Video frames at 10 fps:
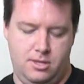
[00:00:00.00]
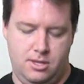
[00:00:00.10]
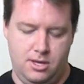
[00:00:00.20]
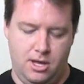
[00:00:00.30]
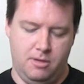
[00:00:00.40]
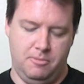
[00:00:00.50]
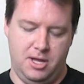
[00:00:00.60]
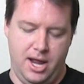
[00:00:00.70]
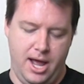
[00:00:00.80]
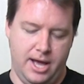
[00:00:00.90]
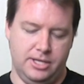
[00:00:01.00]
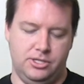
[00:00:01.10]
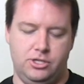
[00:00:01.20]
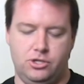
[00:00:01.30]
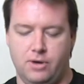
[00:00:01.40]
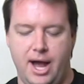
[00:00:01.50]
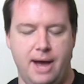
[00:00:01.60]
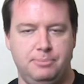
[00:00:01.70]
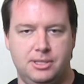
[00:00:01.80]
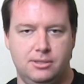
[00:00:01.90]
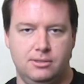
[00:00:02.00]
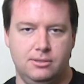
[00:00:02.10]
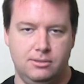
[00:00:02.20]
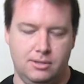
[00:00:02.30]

The helmet has straps